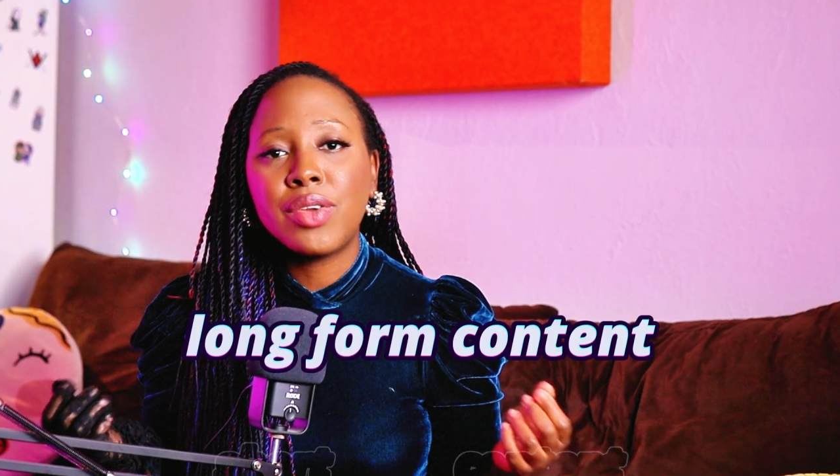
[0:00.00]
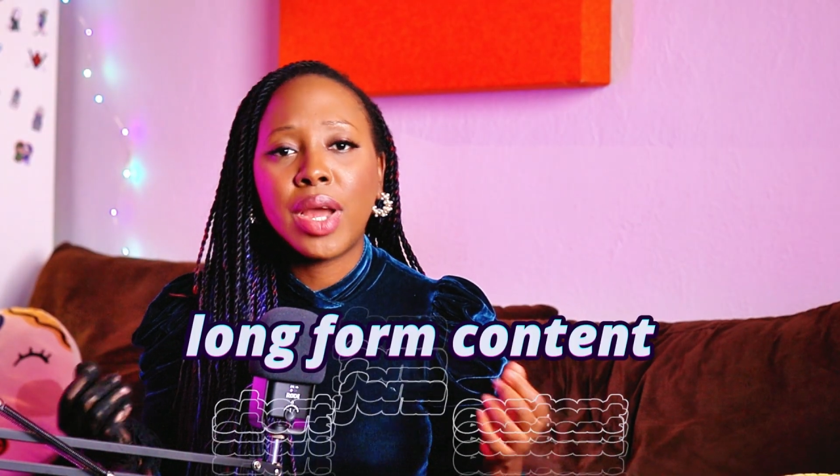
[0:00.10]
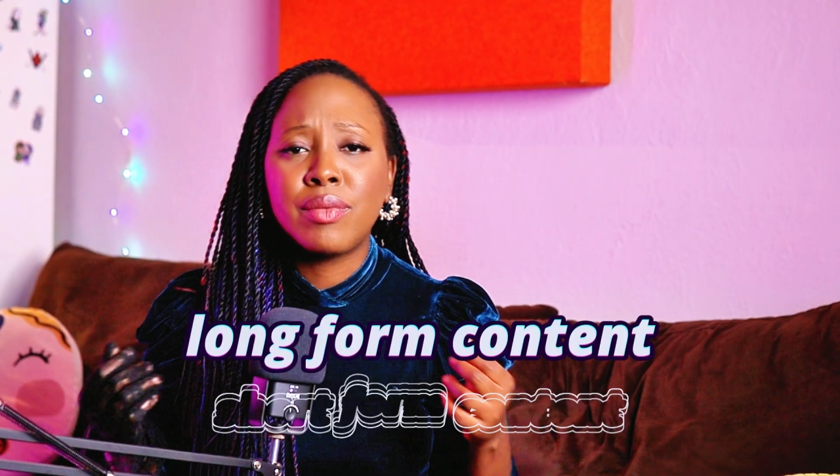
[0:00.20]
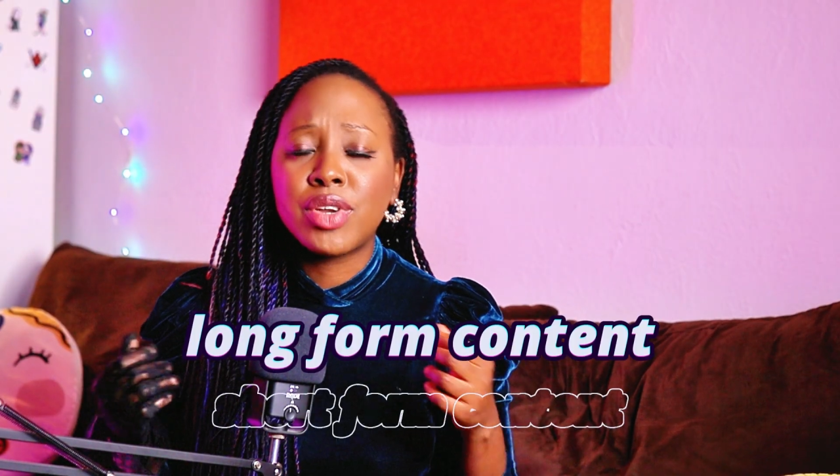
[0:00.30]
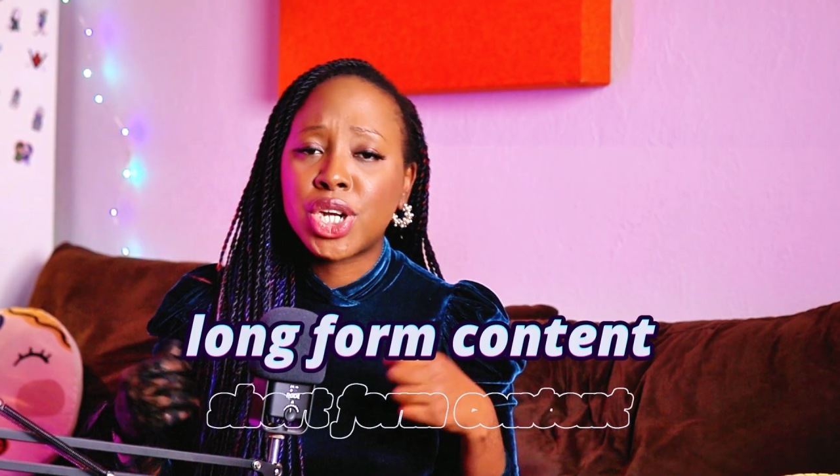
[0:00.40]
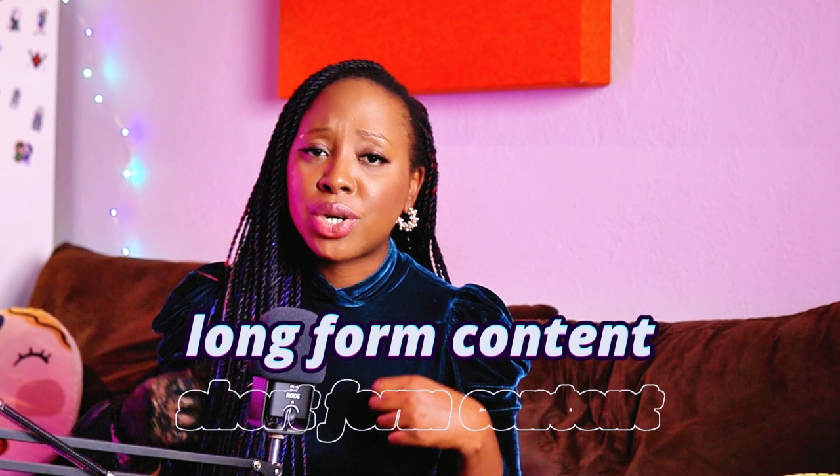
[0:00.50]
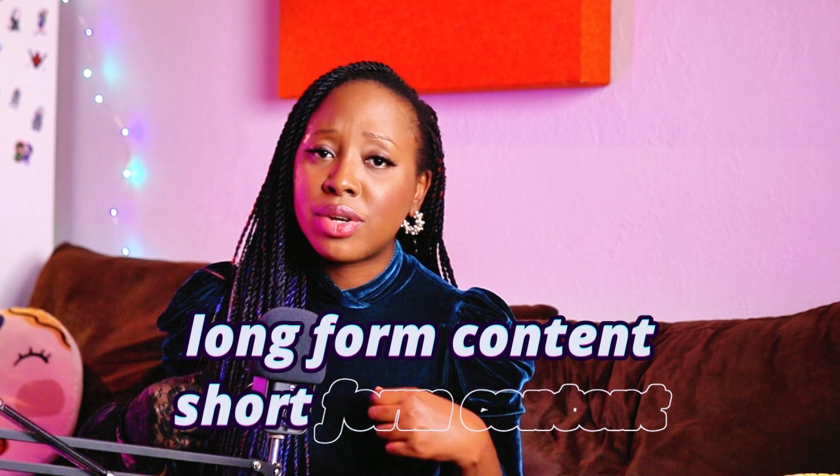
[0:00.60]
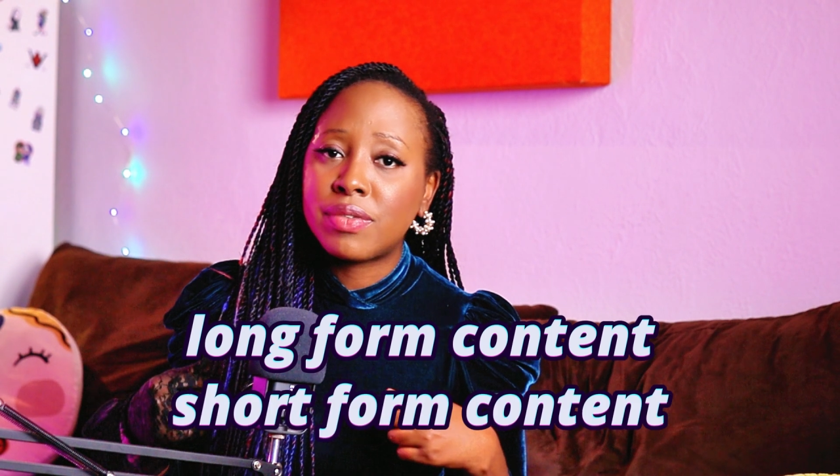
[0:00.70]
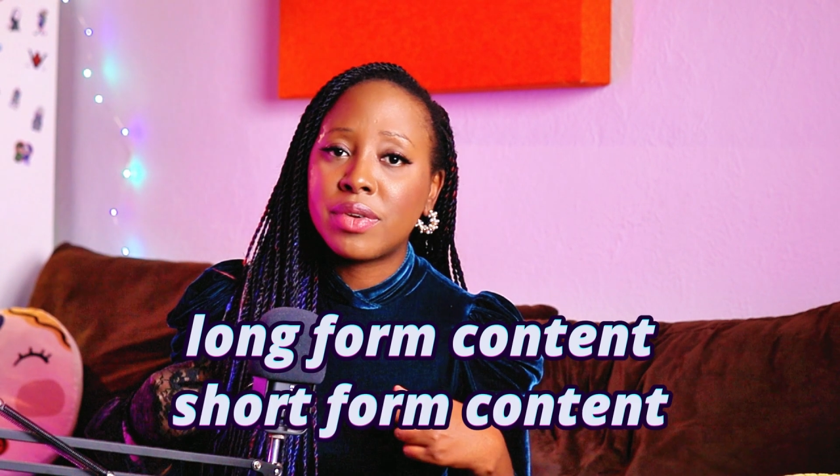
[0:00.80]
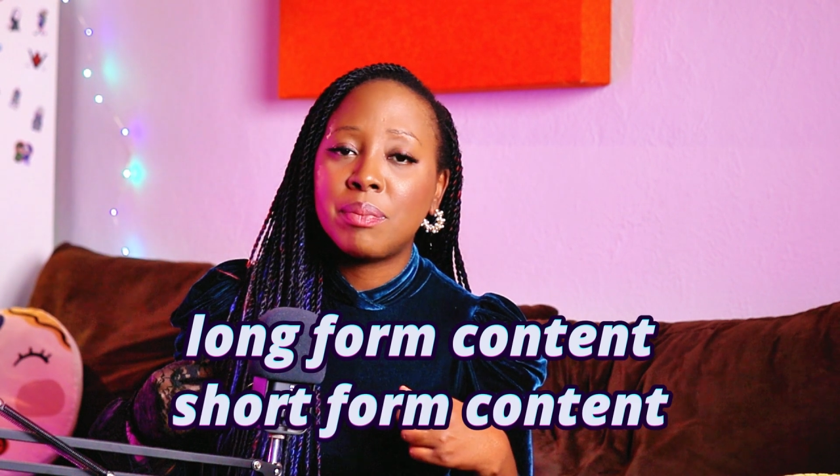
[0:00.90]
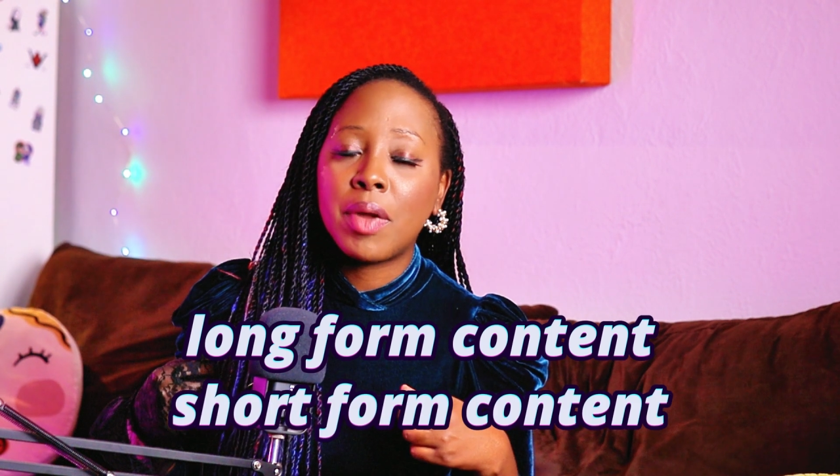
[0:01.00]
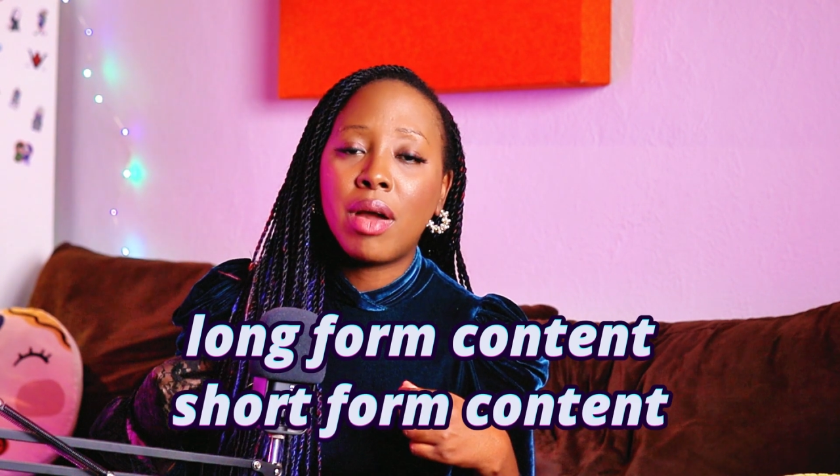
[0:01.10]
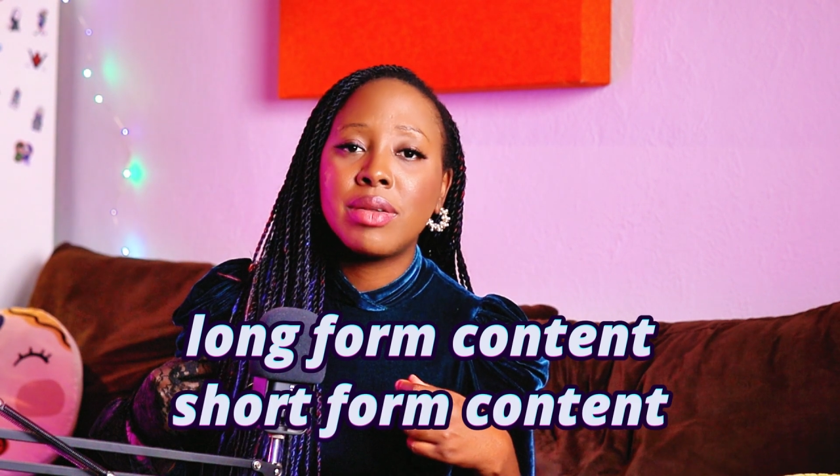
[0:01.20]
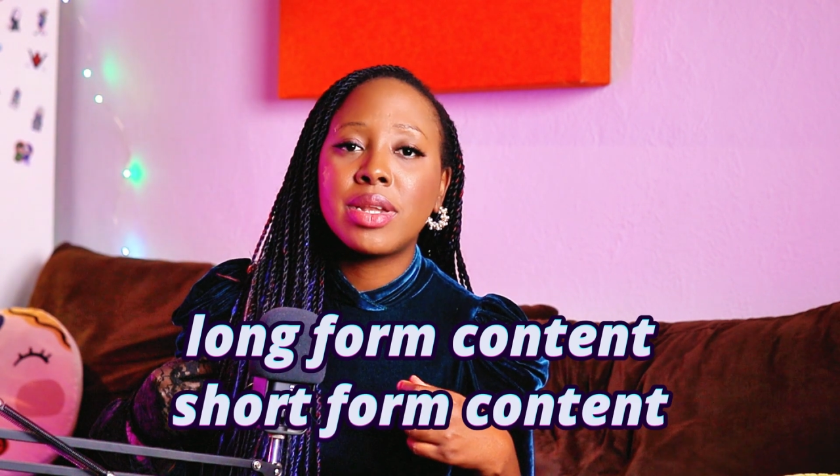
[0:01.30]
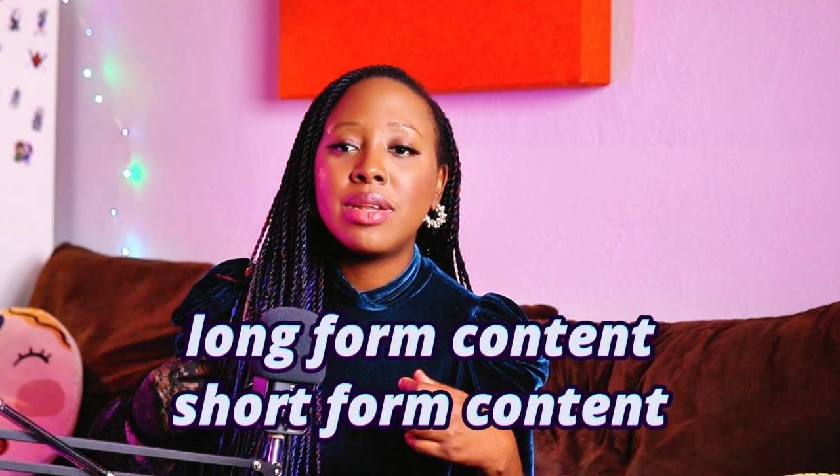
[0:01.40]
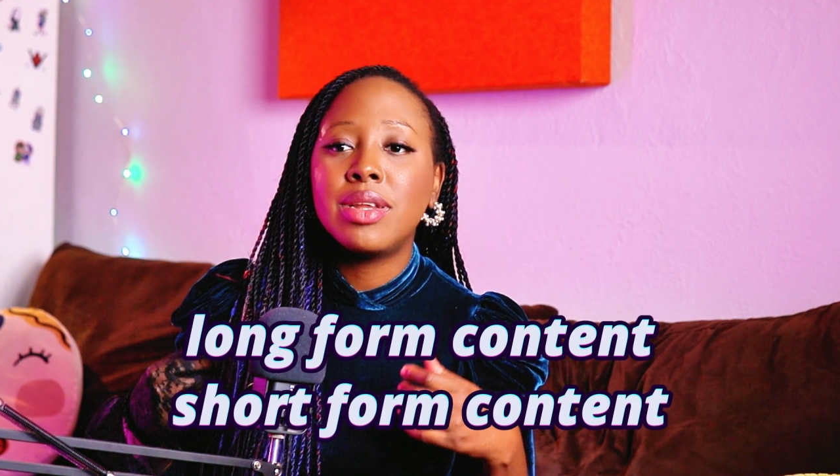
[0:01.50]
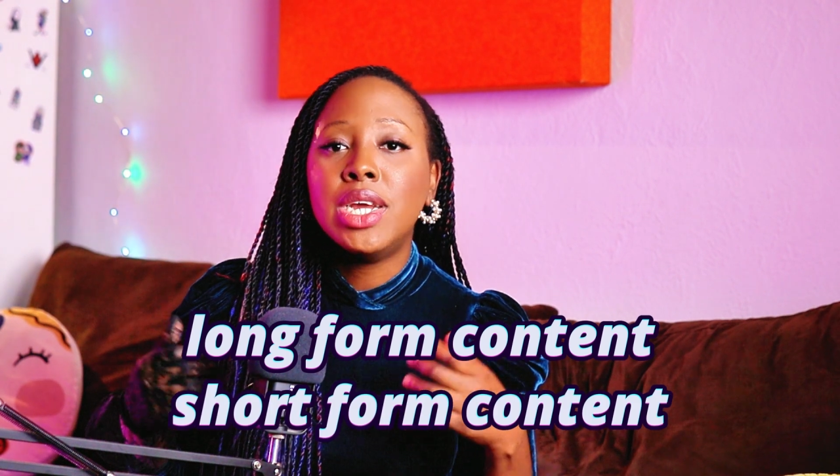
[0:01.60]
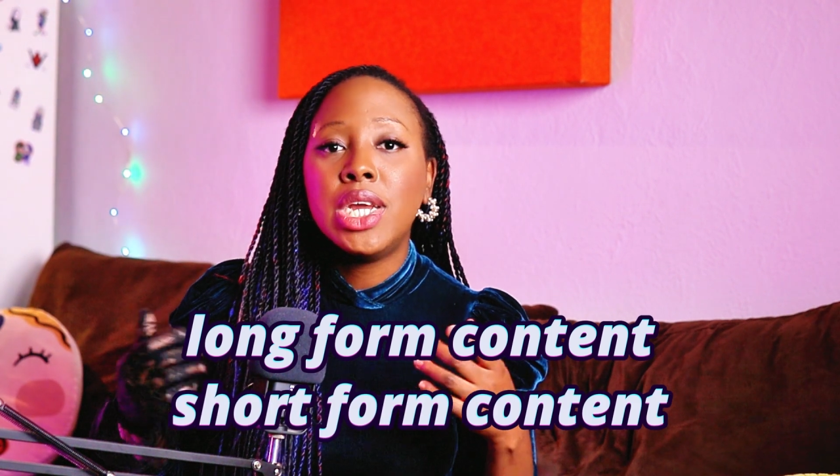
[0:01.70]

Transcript: you have the short form content,